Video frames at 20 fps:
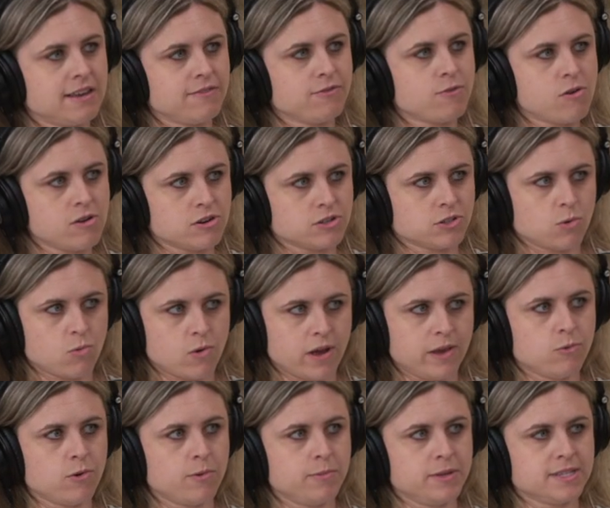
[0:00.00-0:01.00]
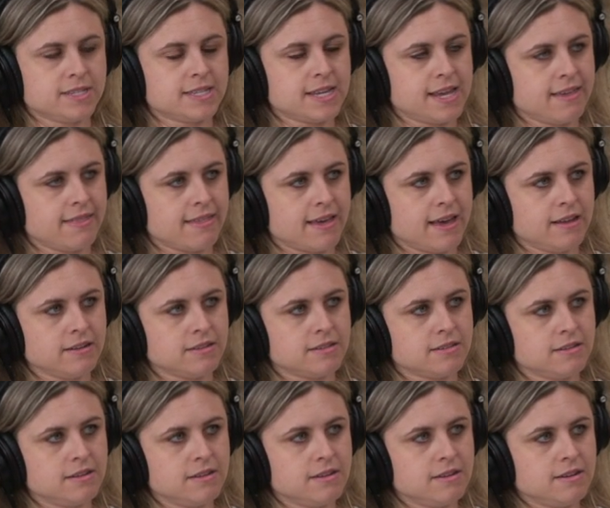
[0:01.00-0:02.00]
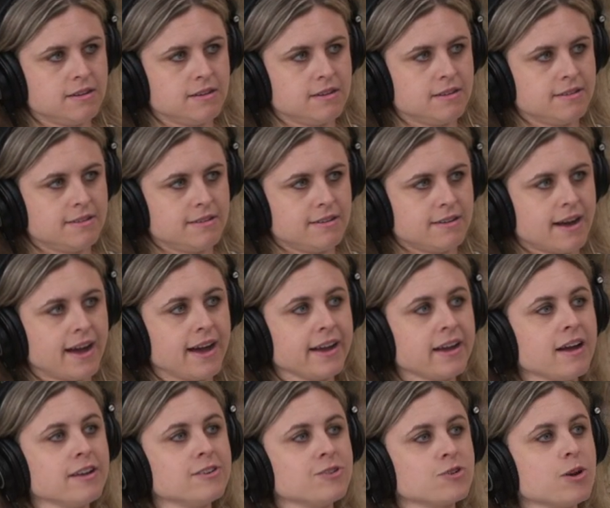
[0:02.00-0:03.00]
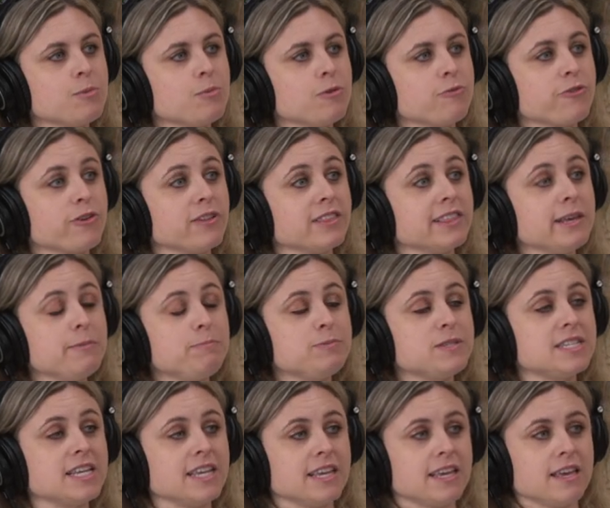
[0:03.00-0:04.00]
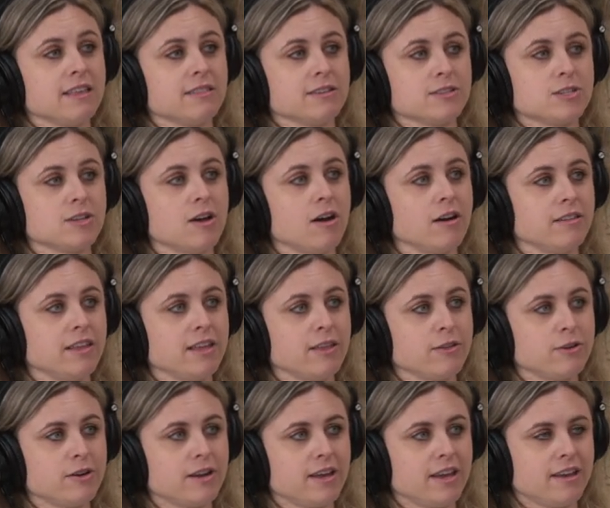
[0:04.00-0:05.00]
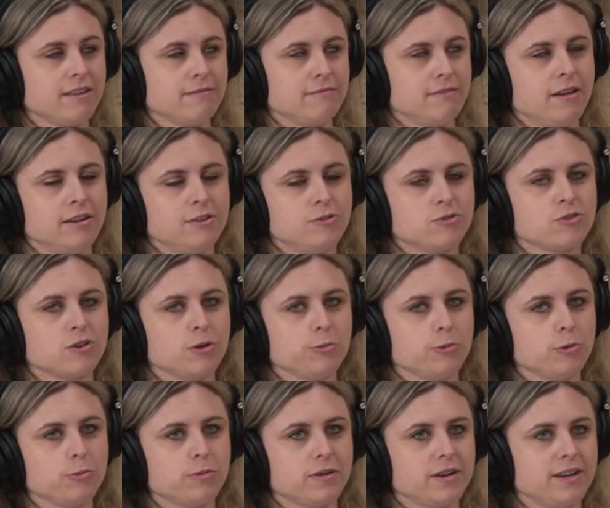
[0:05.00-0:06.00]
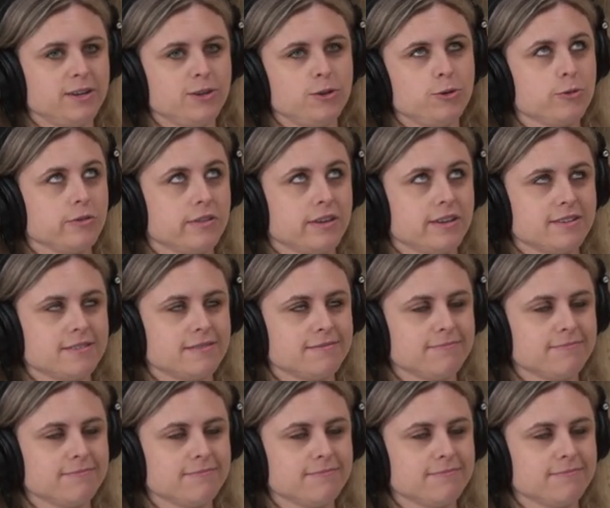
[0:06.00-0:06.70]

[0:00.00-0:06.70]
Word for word: of course, a white woman saying that. Yeah, I got in trouble for lip syncing the song the other day. Not in trouble, but I knew like, Wait,